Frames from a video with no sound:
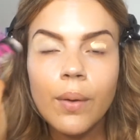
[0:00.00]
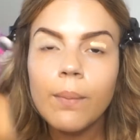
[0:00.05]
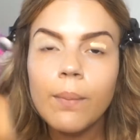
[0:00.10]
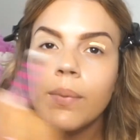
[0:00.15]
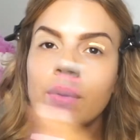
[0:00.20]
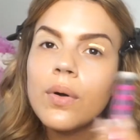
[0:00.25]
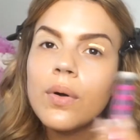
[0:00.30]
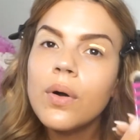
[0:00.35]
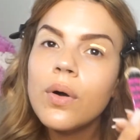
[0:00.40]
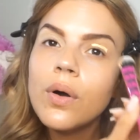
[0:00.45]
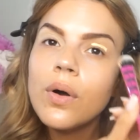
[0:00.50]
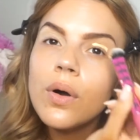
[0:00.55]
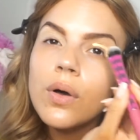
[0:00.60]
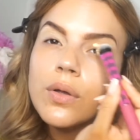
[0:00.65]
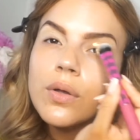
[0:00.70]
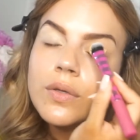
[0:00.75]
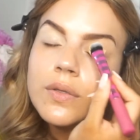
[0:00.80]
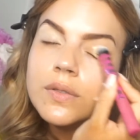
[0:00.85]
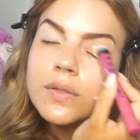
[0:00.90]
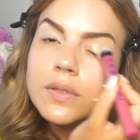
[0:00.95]

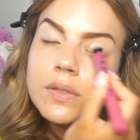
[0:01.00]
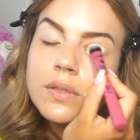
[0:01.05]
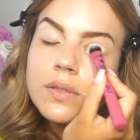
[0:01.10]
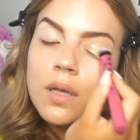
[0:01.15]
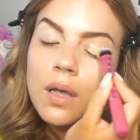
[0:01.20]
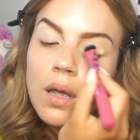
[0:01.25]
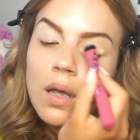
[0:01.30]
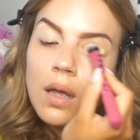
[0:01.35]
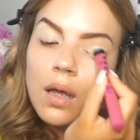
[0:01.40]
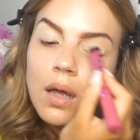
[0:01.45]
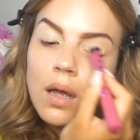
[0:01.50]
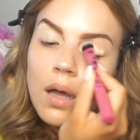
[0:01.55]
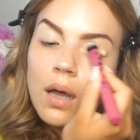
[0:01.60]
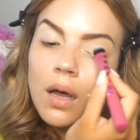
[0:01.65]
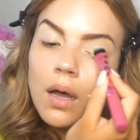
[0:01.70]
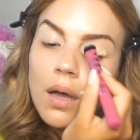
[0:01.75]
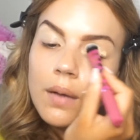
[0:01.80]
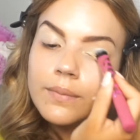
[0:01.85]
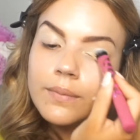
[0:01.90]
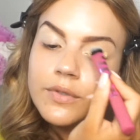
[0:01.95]
because
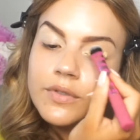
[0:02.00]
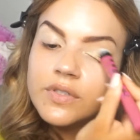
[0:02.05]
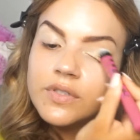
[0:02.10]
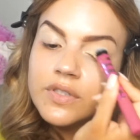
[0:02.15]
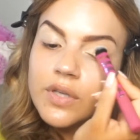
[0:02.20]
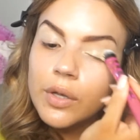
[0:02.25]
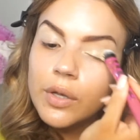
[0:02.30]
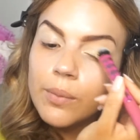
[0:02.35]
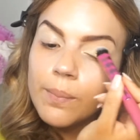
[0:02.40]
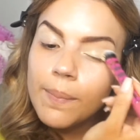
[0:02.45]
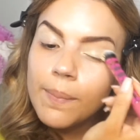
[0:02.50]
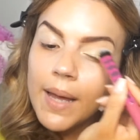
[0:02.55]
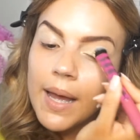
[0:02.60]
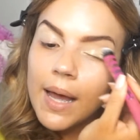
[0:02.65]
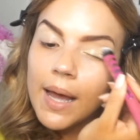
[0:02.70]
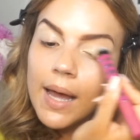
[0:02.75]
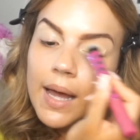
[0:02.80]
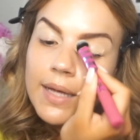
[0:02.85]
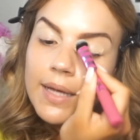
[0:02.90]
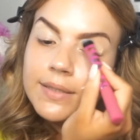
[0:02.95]
I'm just so
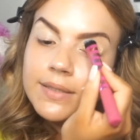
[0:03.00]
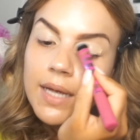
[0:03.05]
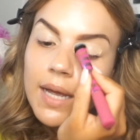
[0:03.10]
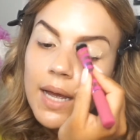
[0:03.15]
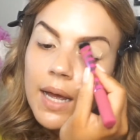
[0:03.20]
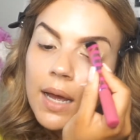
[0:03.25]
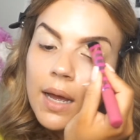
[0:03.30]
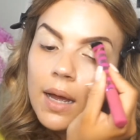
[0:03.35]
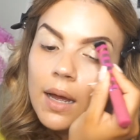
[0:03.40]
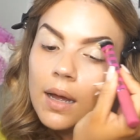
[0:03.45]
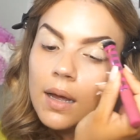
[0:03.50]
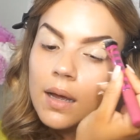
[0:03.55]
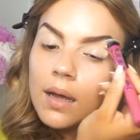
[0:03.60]
bad at,